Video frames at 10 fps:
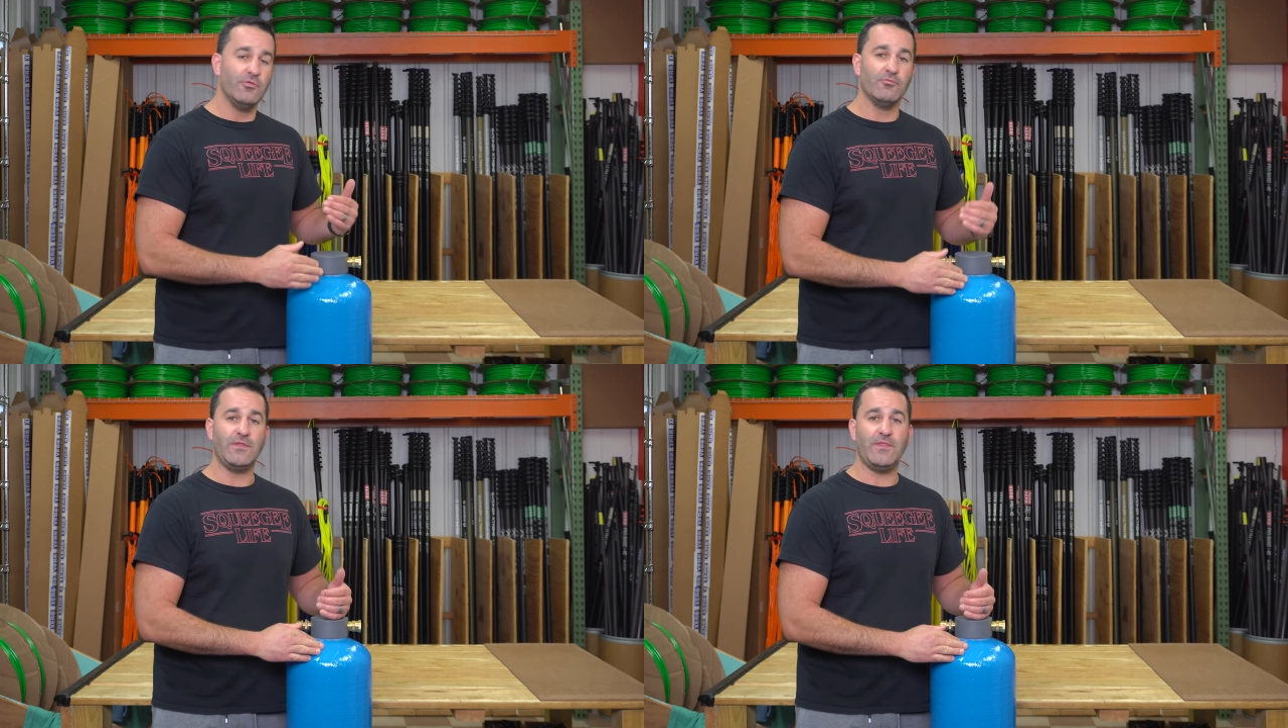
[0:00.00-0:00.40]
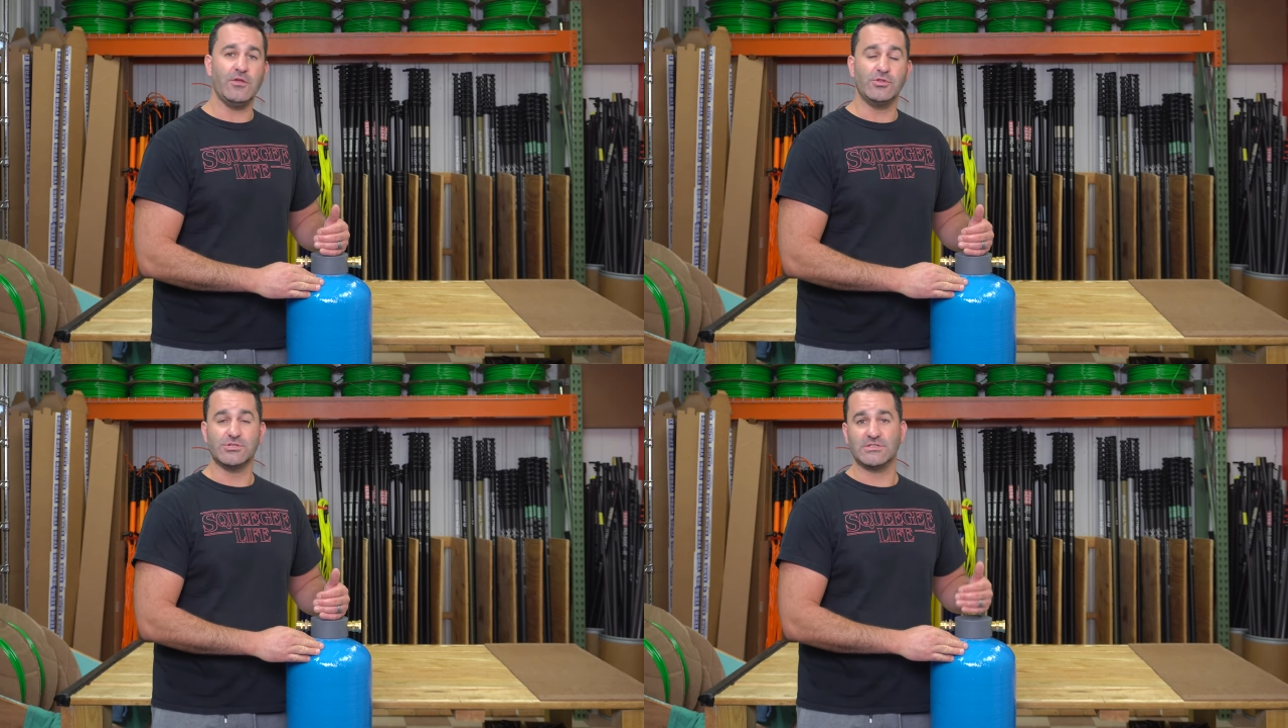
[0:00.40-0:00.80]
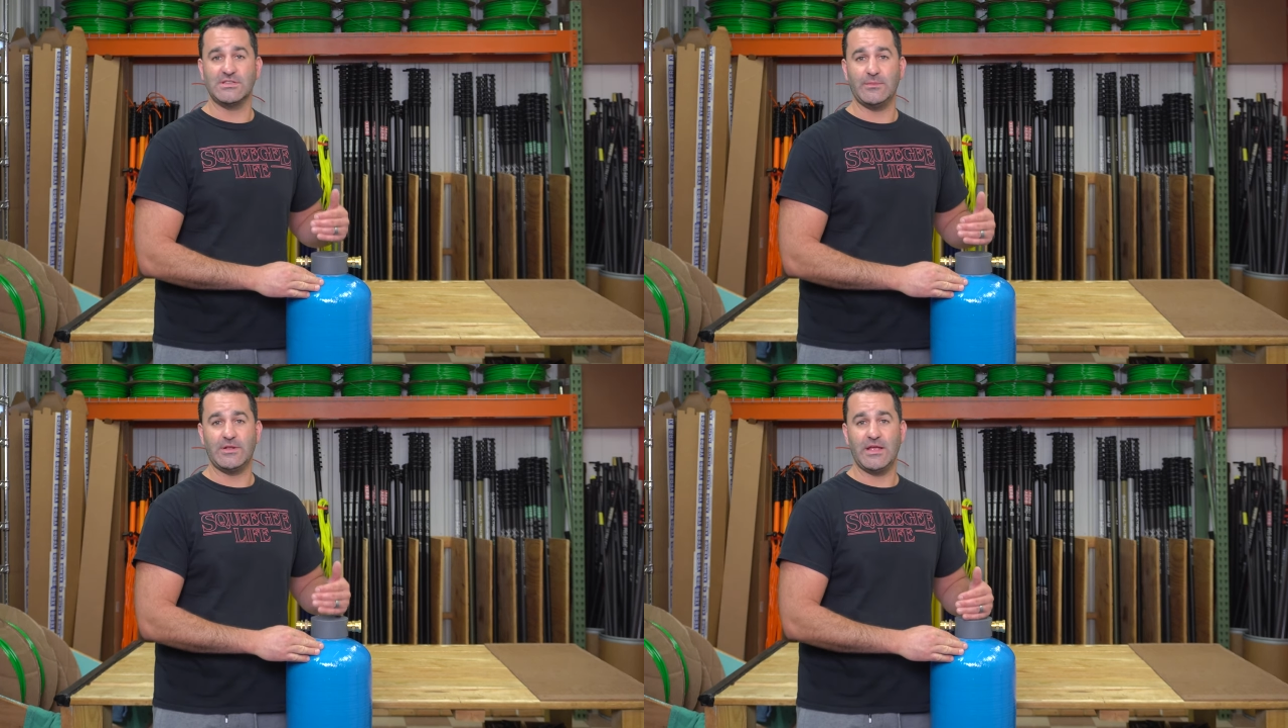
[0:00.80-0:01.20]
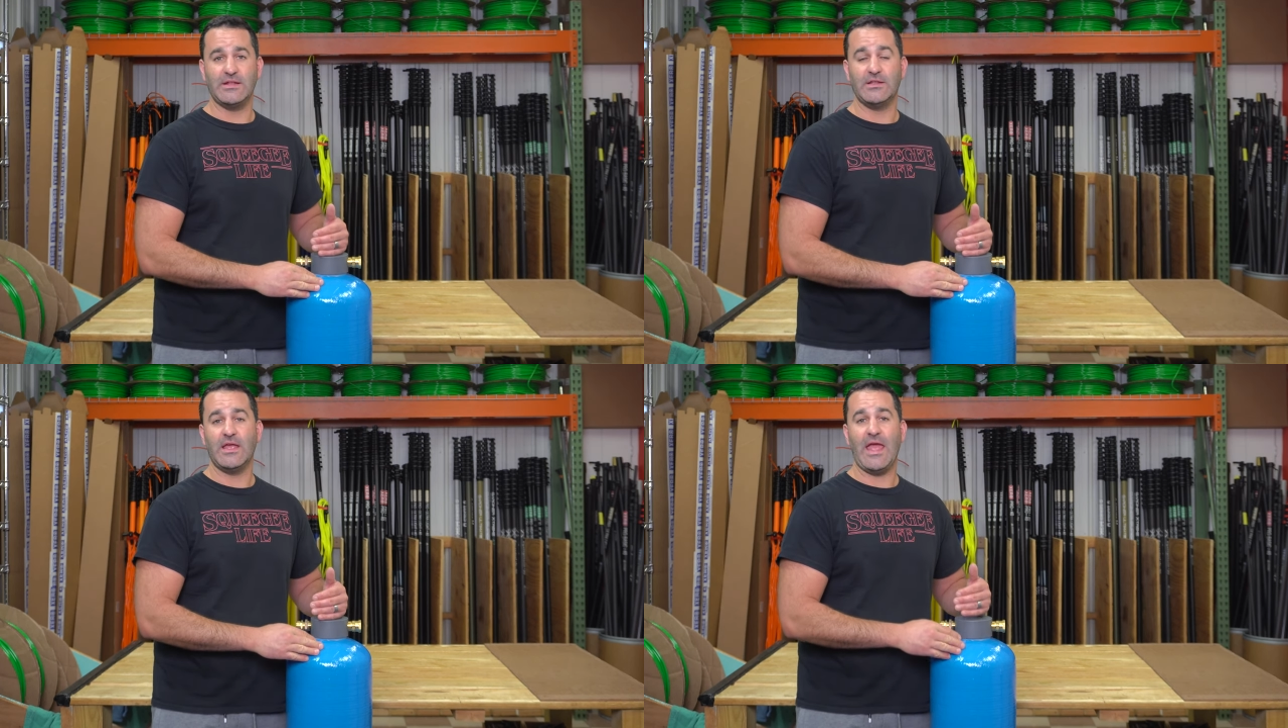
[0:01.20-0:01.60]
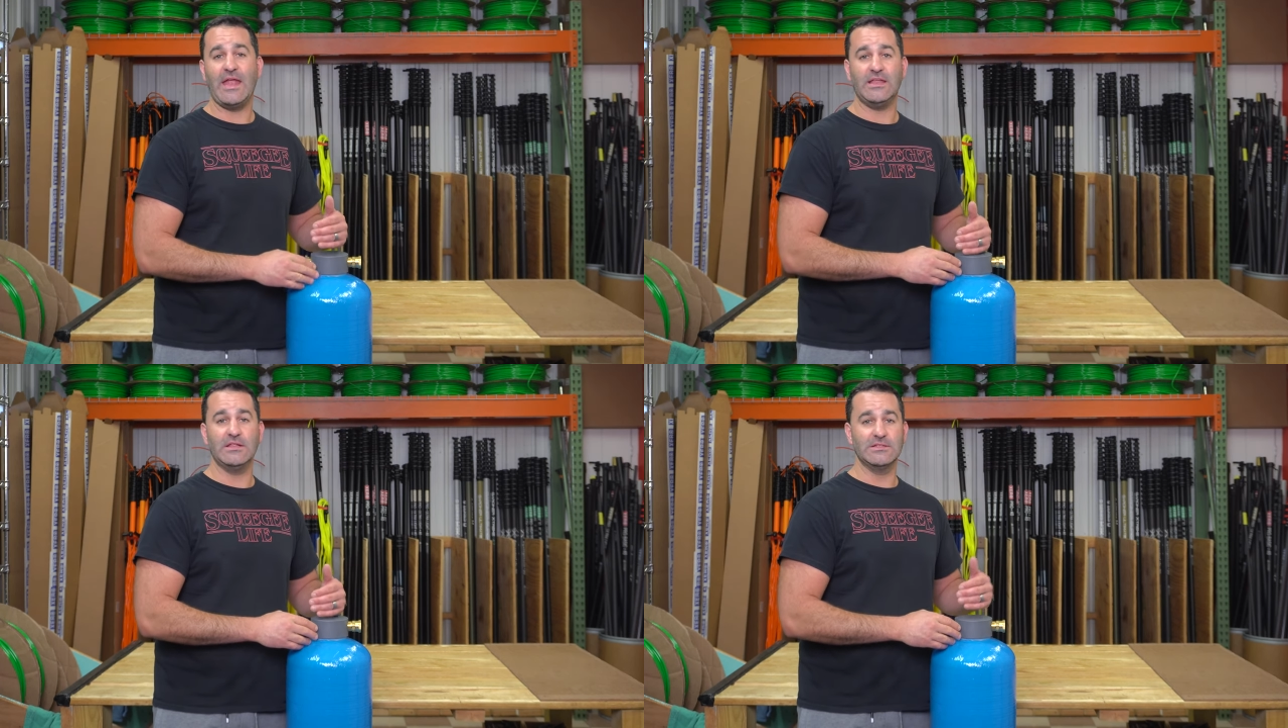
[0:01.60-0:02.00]
Right there, you just eliminated
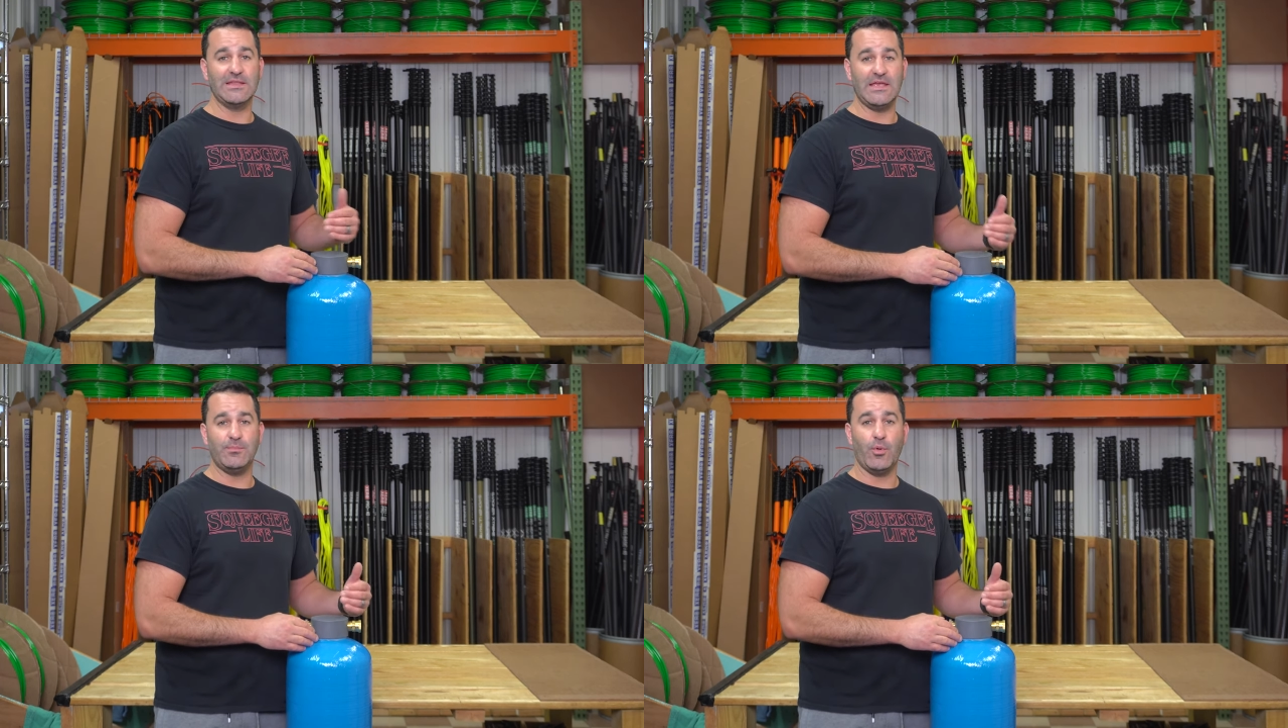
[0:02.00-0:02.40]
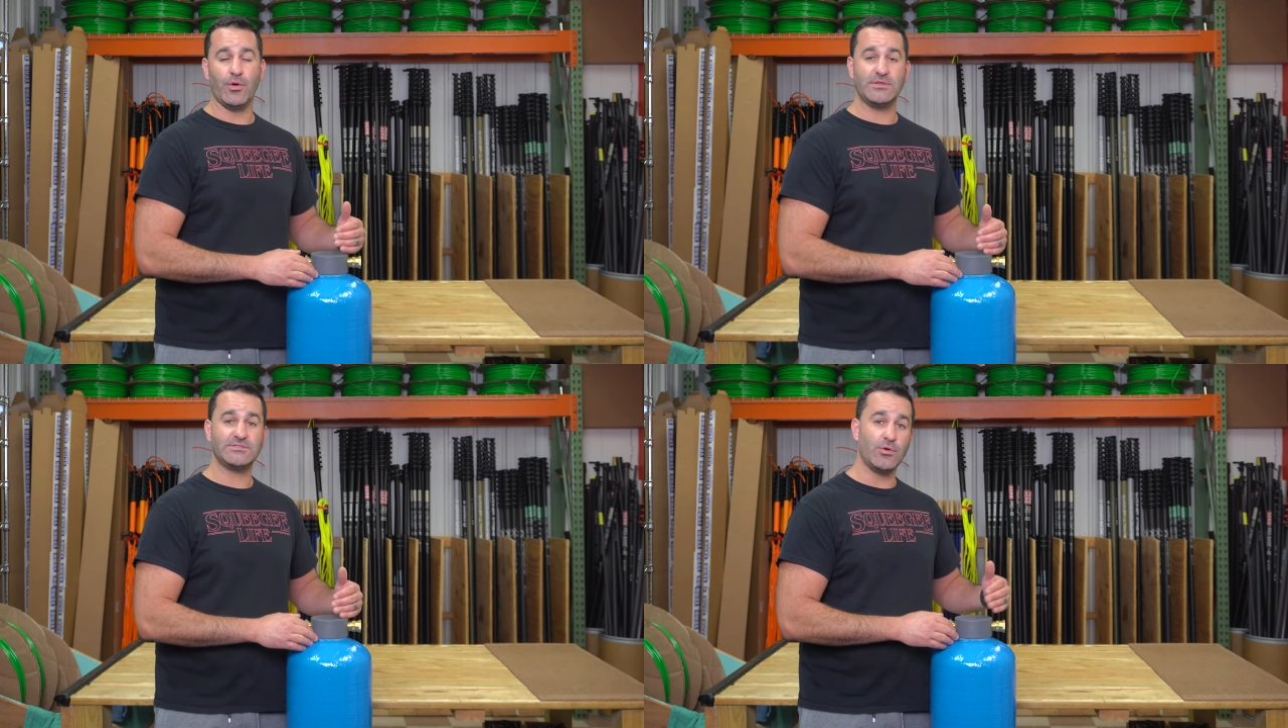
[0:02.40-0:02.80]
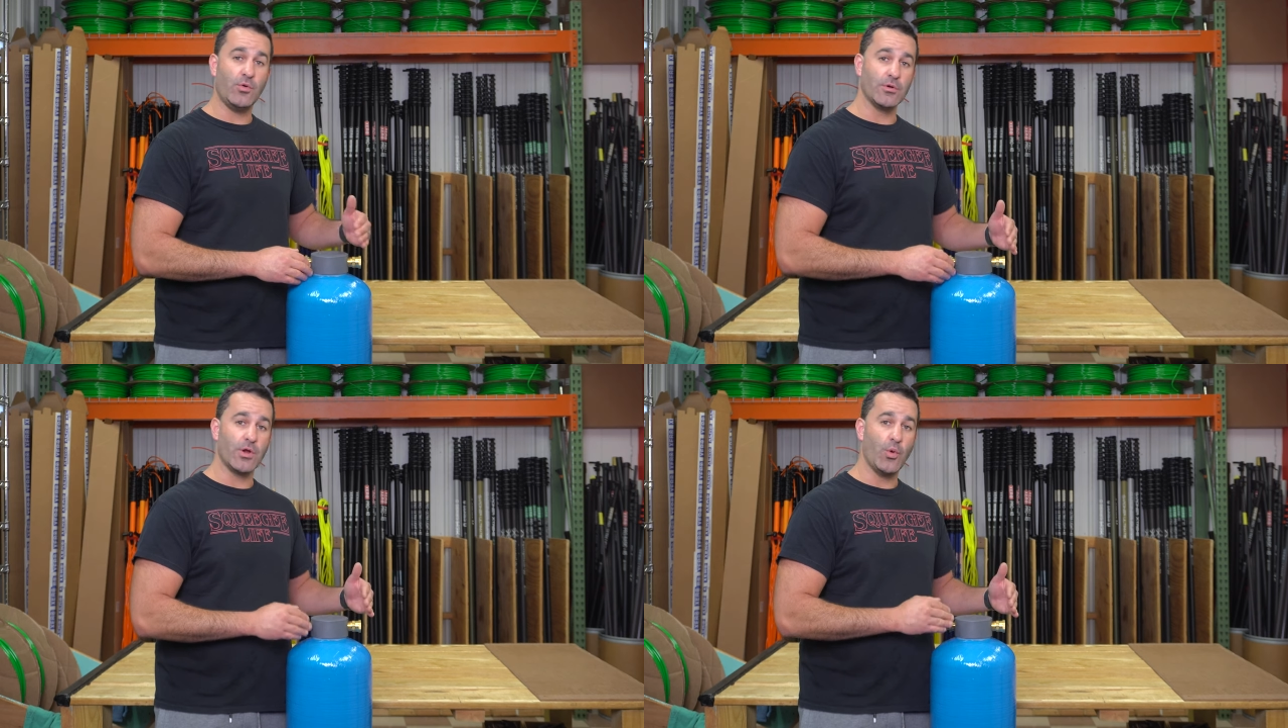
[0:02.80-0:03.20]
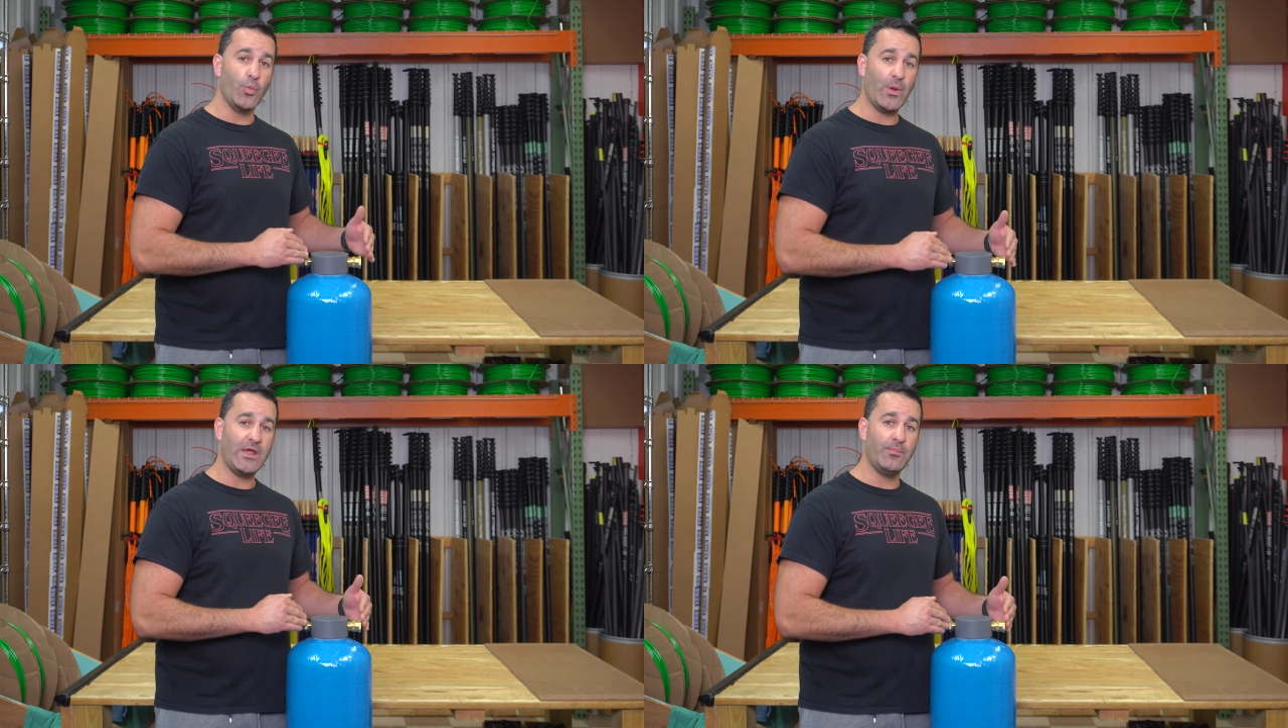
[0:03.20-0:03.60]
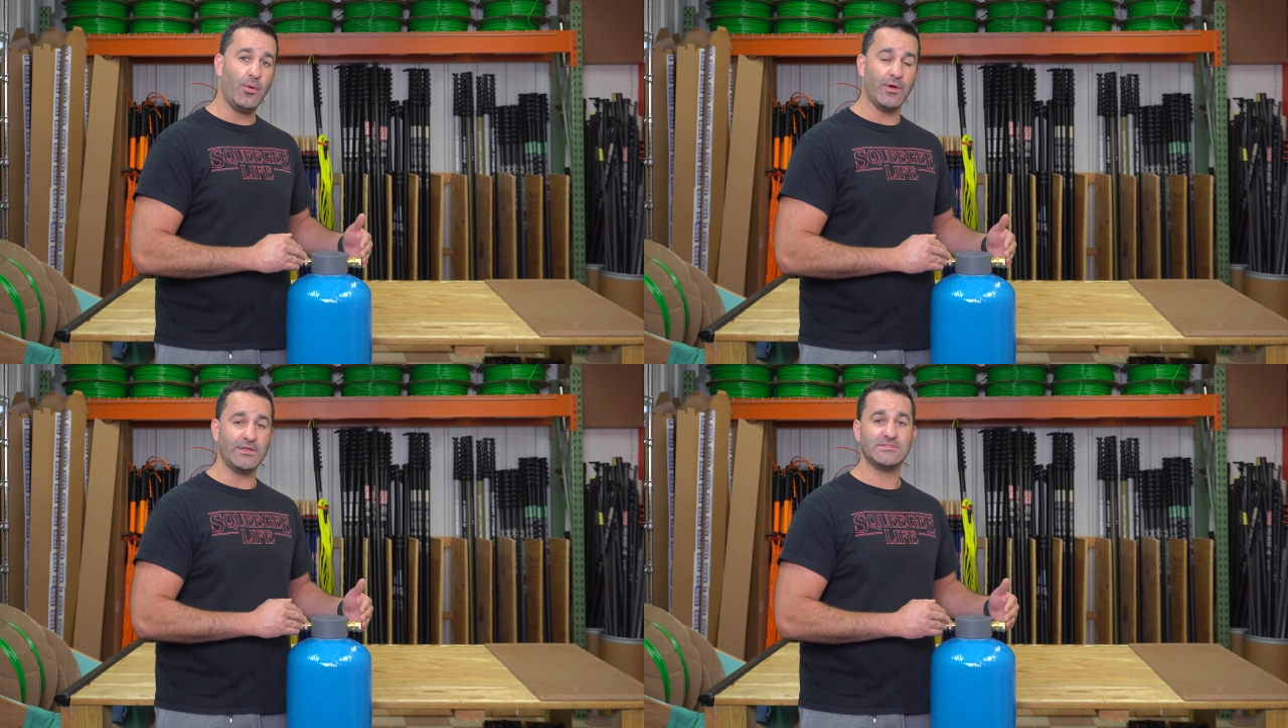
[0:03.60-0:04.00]
any leak points or weak
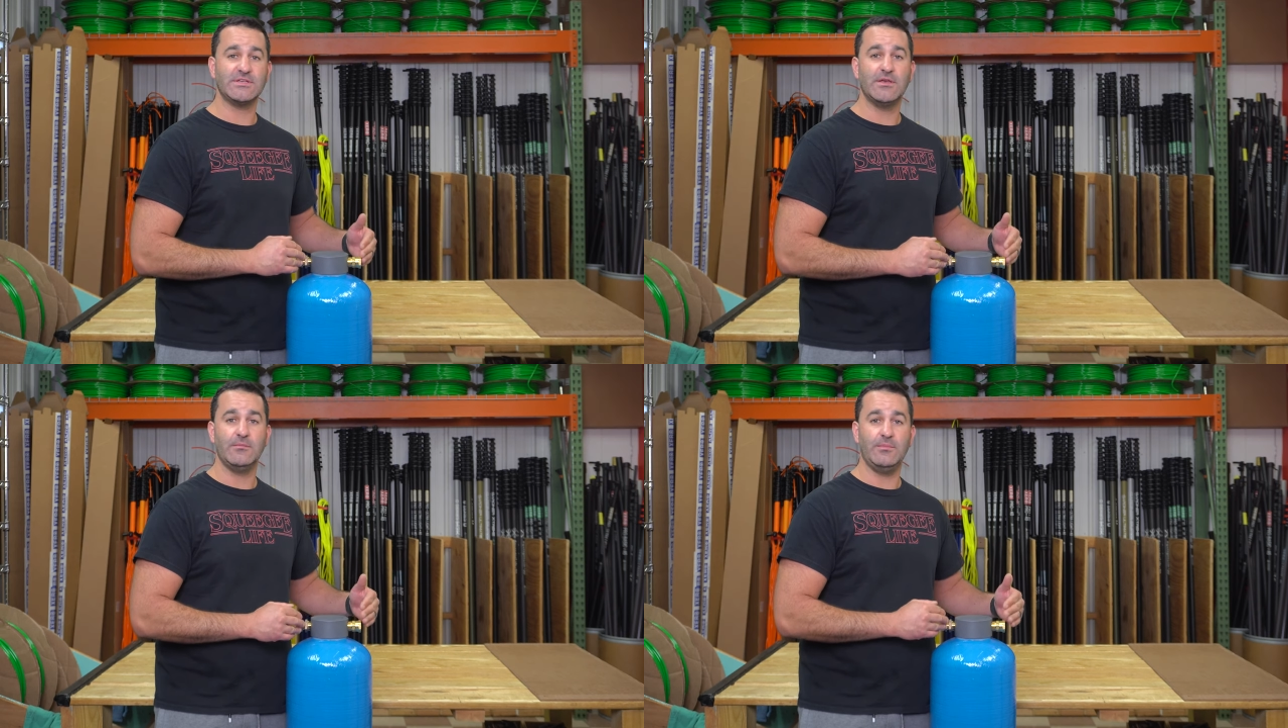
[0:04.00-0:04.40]
points